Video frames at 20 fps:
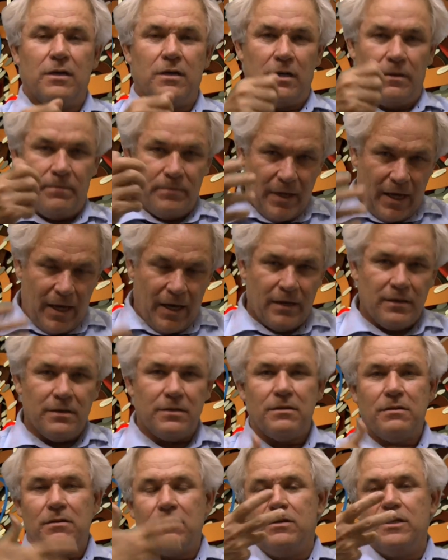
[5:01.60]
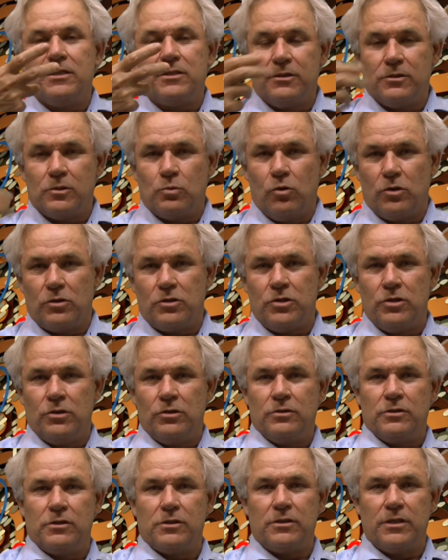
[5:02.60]
And this is what
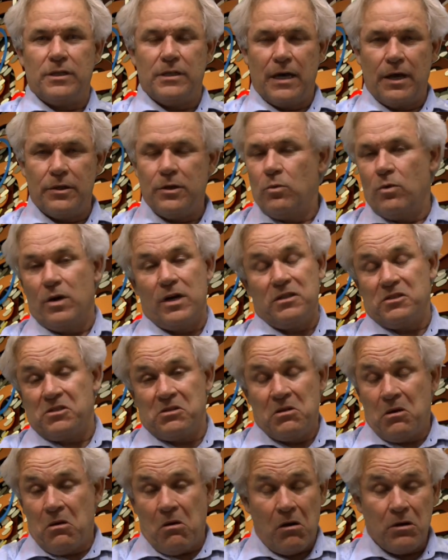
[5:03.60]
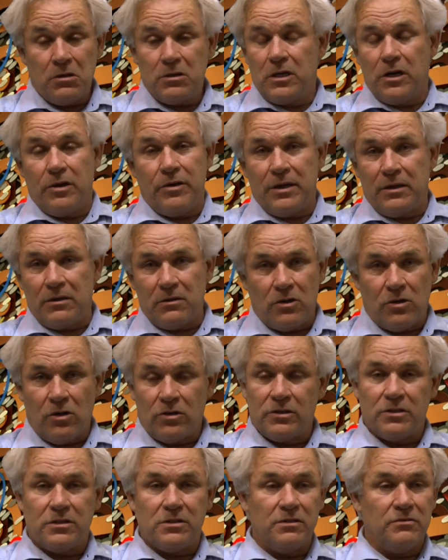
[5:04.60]
turns the otherwise ongoing
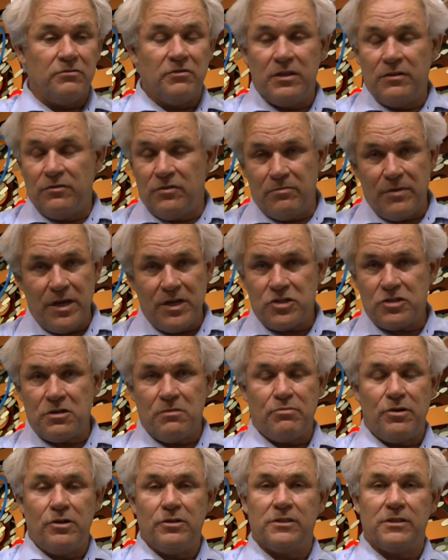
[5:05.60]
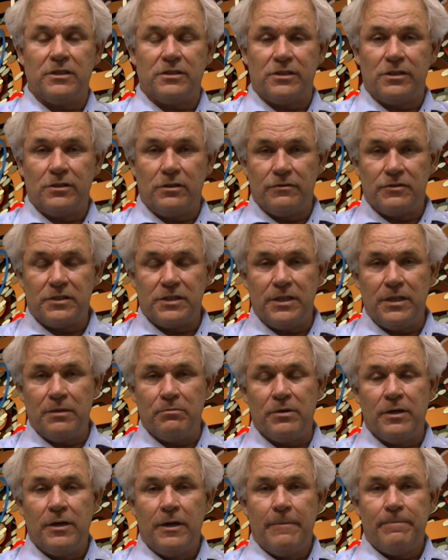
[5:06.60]
cognitive information processing of
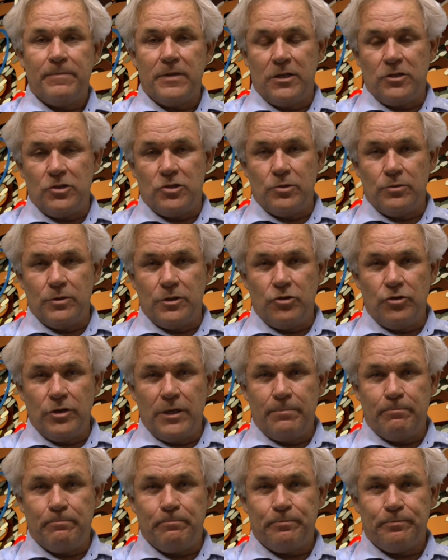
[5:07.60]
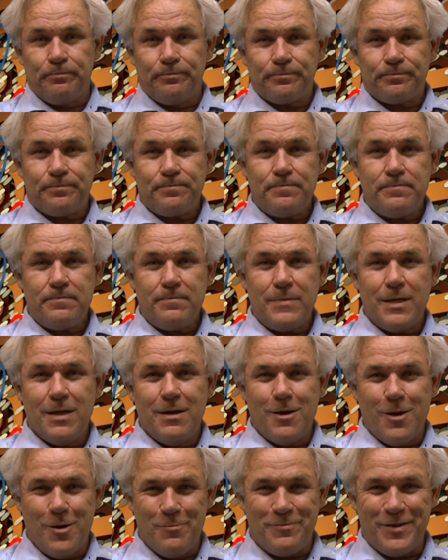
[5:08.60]
sleep into a dream.
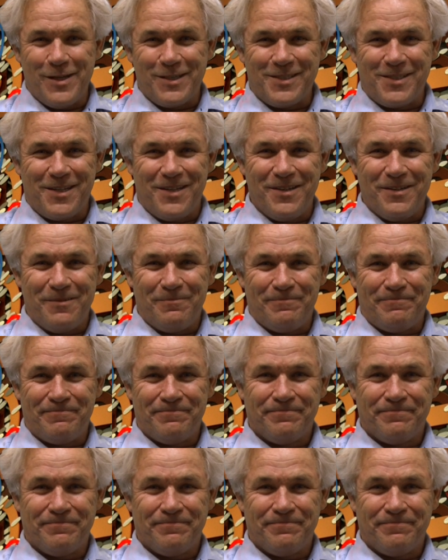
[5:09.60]
Hope that's clear.